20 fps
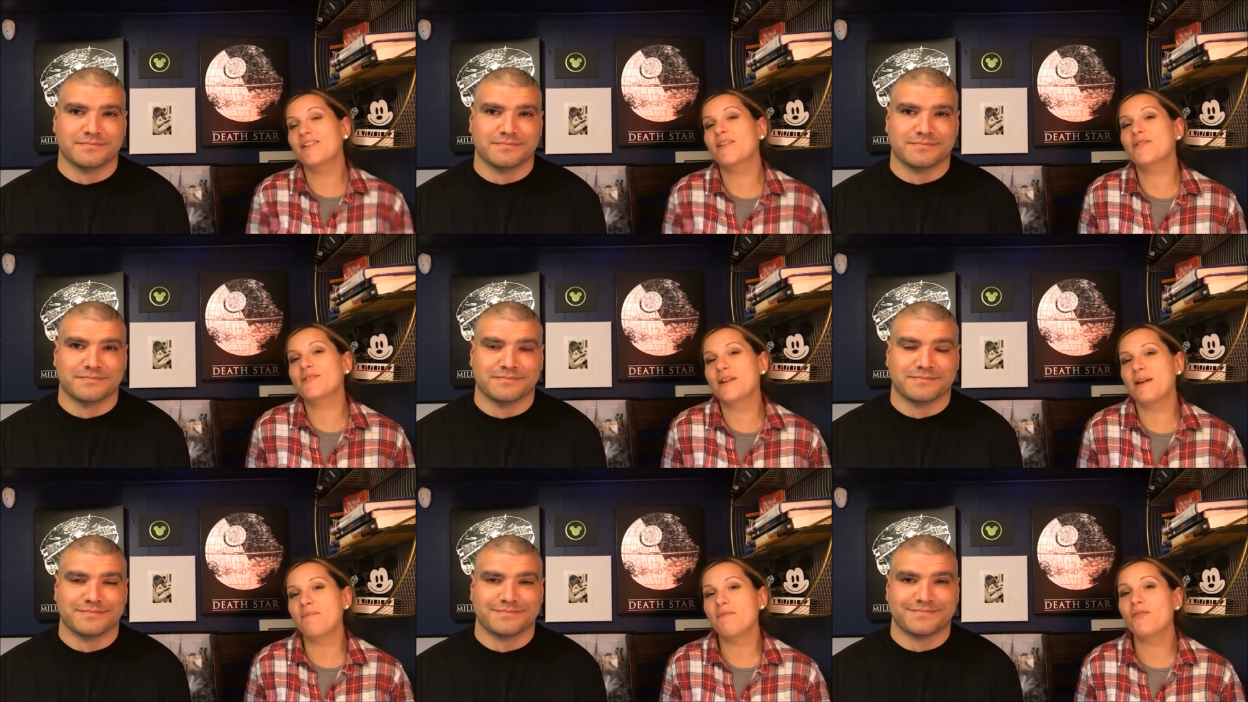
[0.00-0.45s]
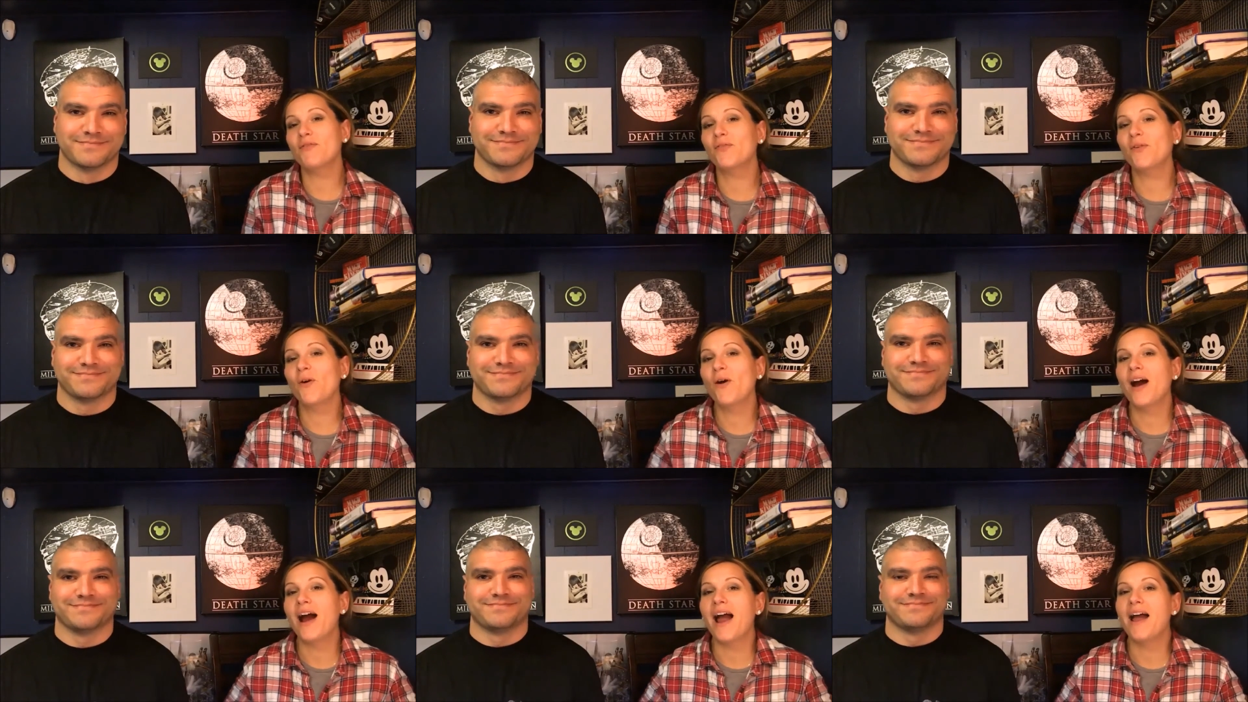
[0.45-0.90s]
Speaker 1: so number
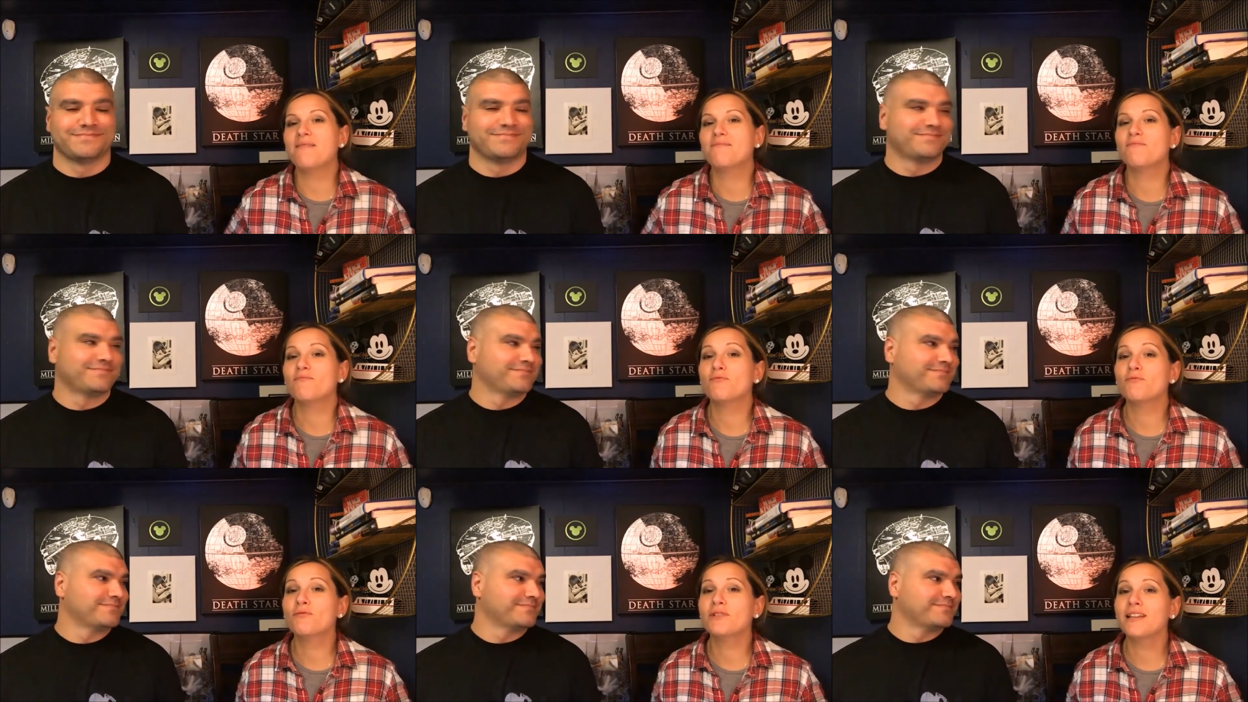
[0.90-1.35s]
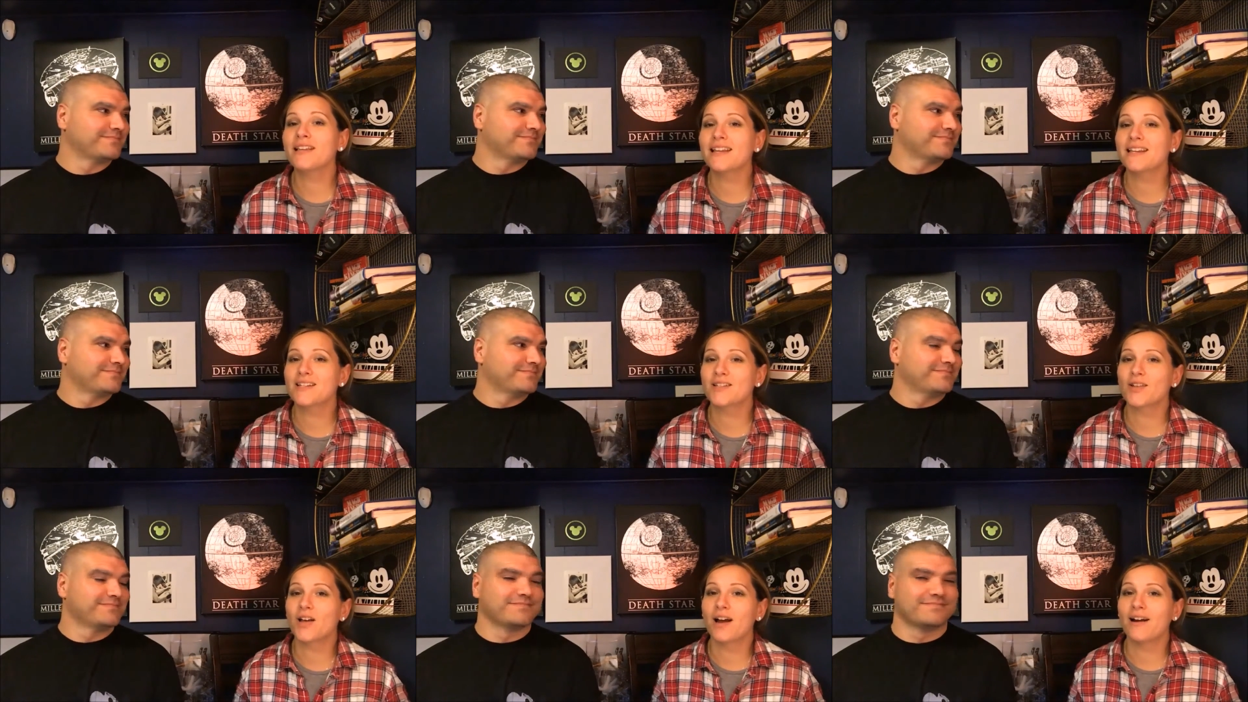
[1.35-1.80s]
four, I'm really
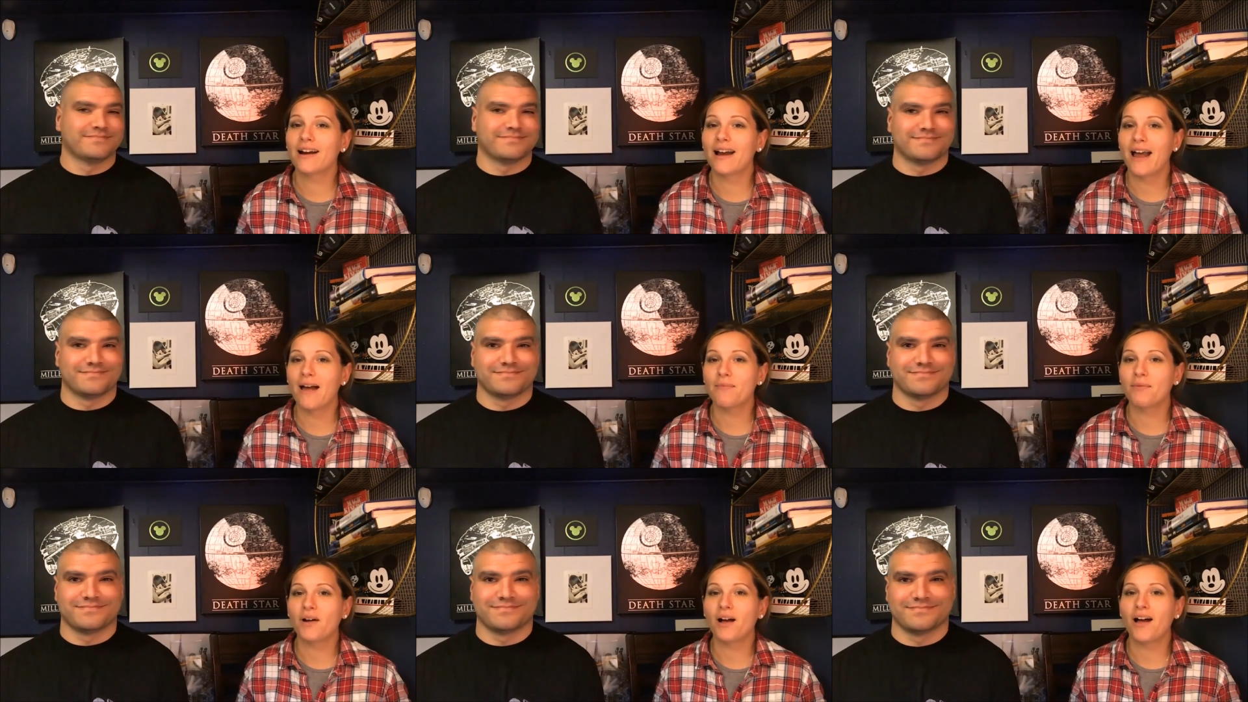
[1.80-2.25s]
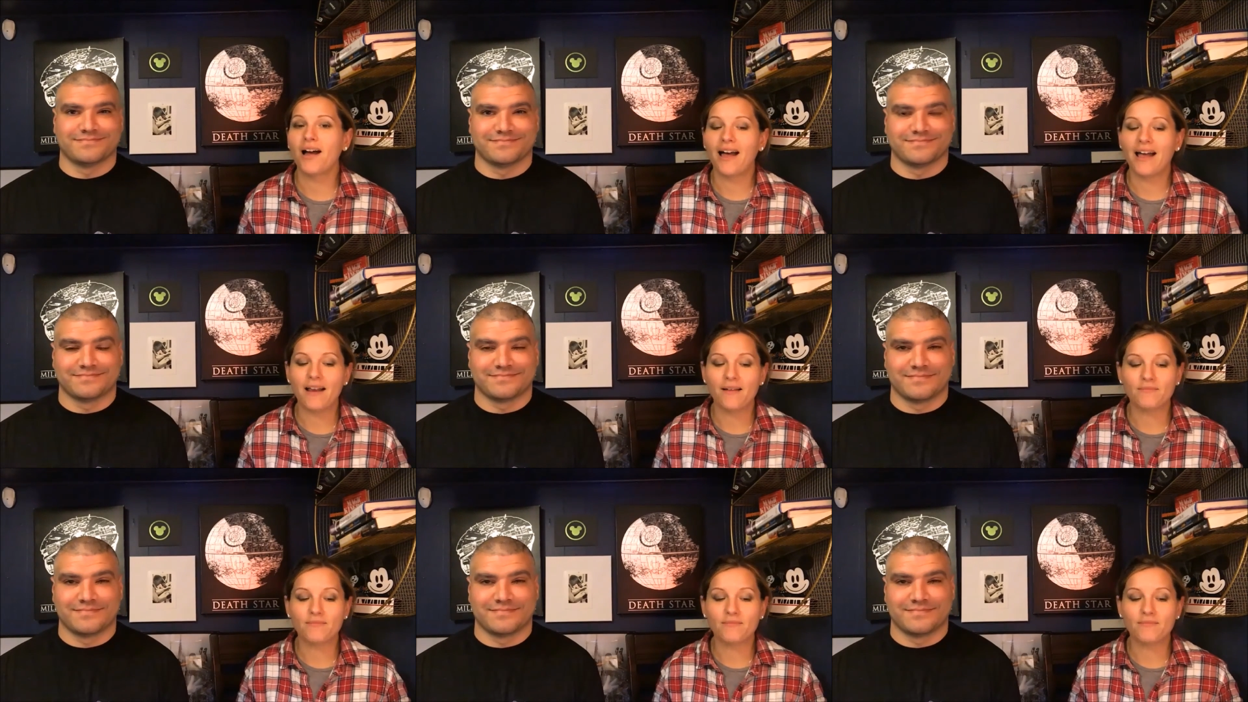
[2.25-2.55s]
sorry, Epcot.